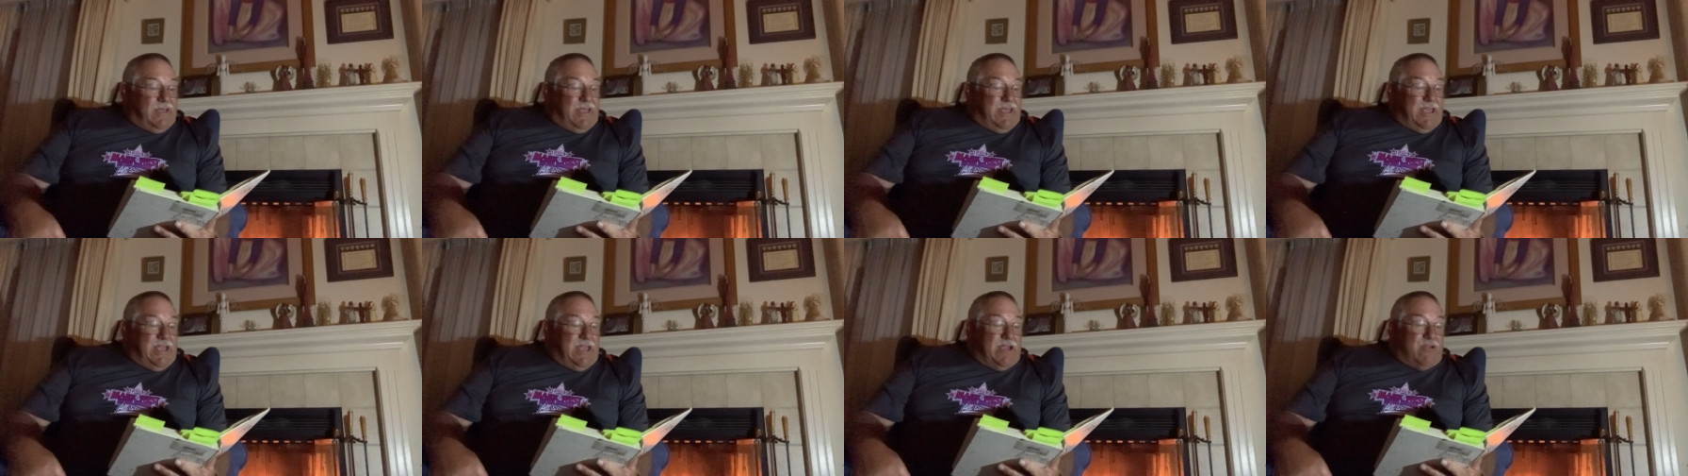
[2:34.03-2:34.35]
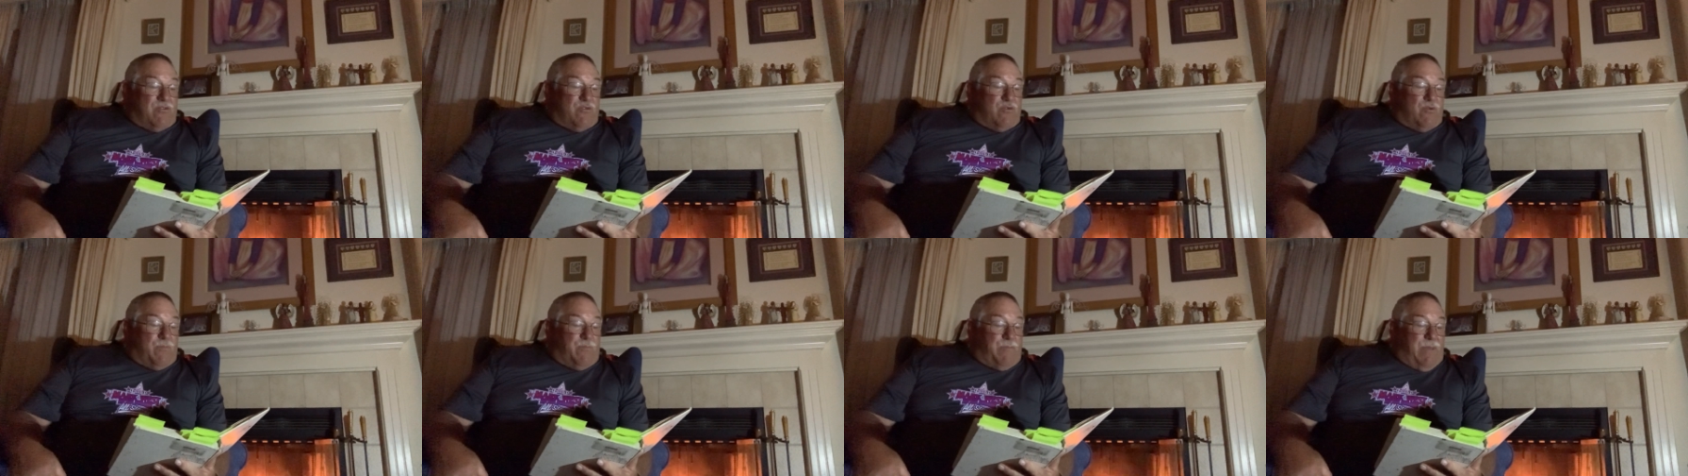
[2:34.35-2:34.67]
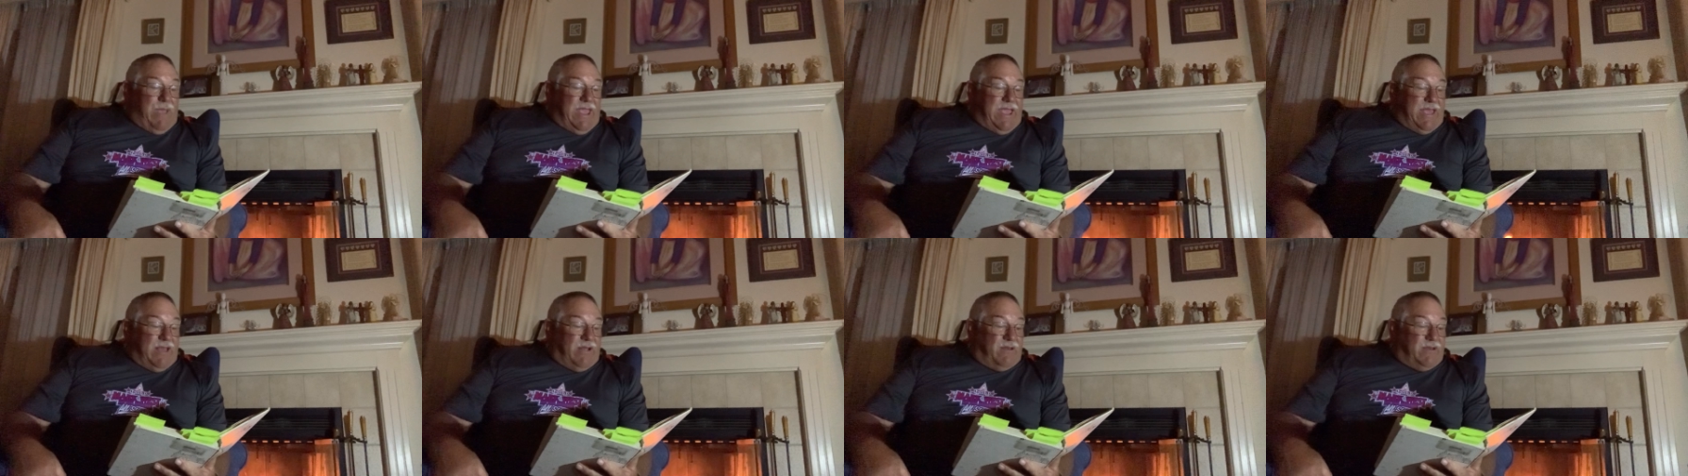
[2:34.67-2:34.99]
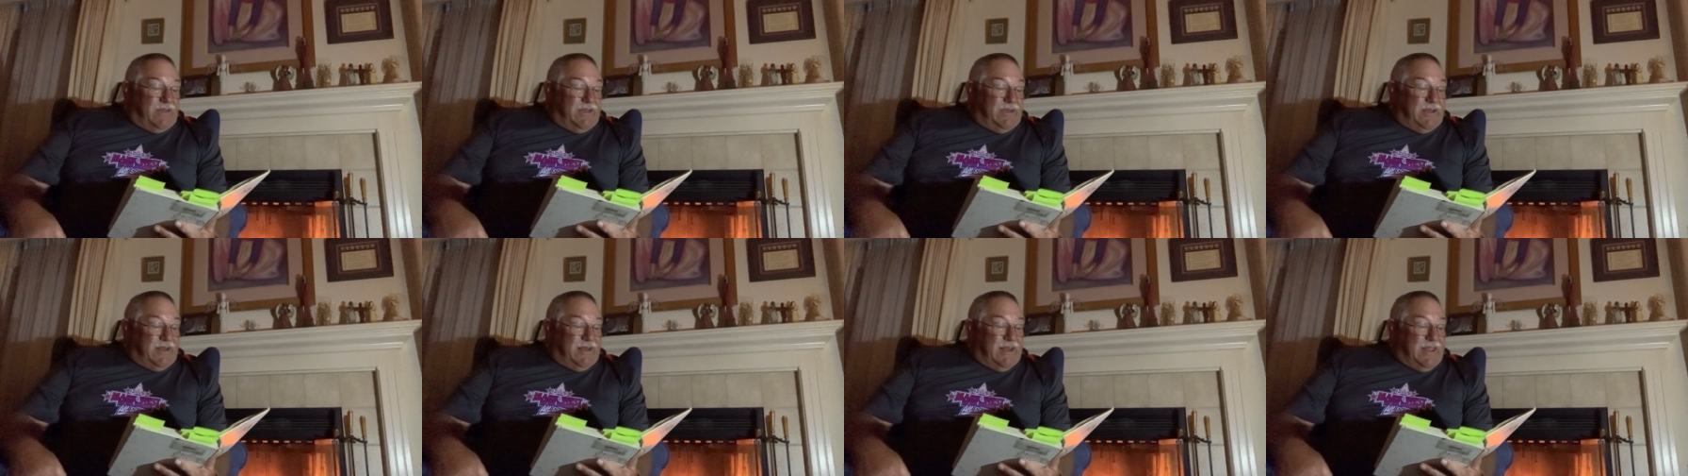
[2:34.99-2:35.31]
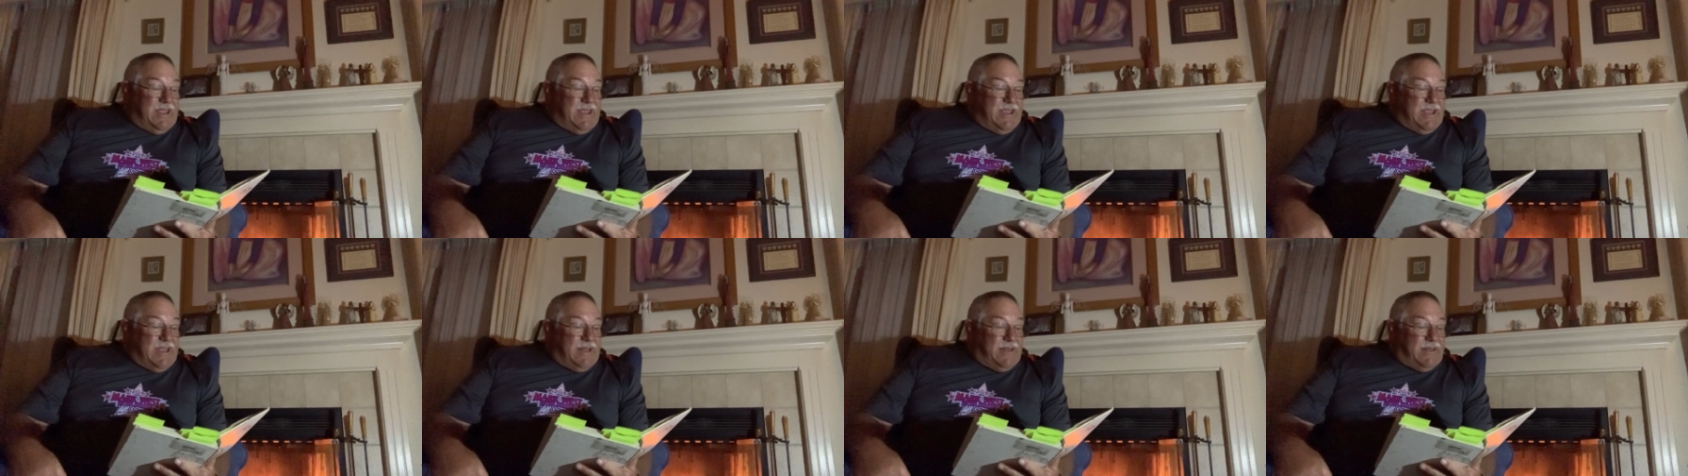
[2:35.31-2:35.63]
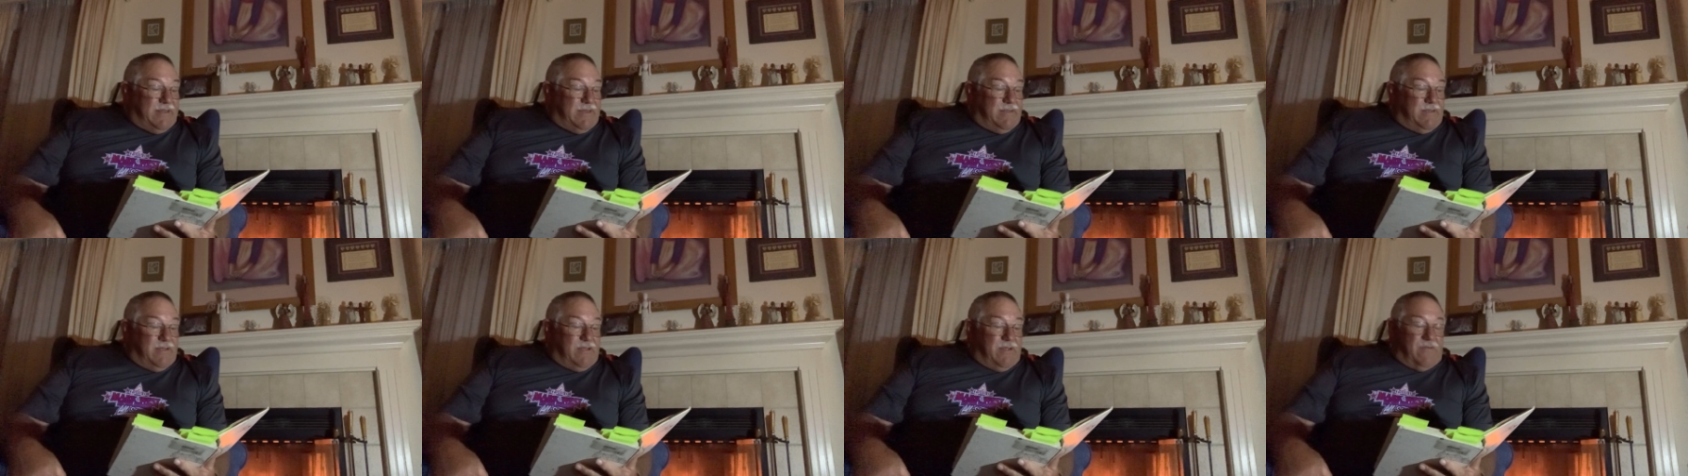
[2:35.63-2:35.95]
He grew pale and
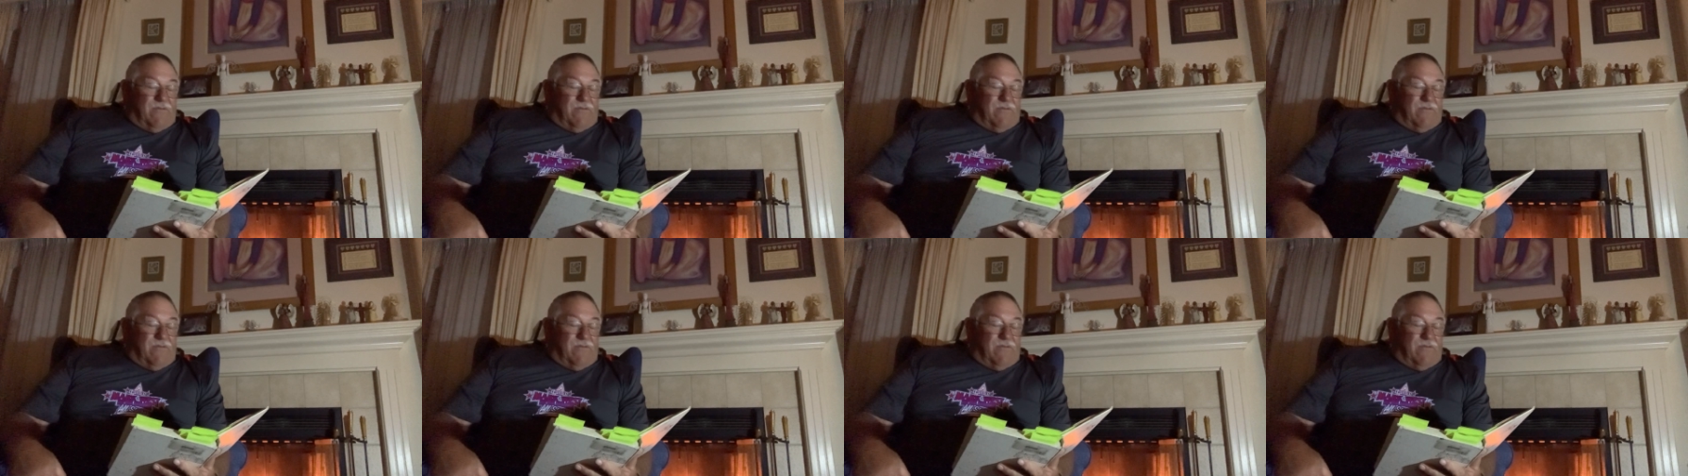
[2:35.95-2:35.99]
lean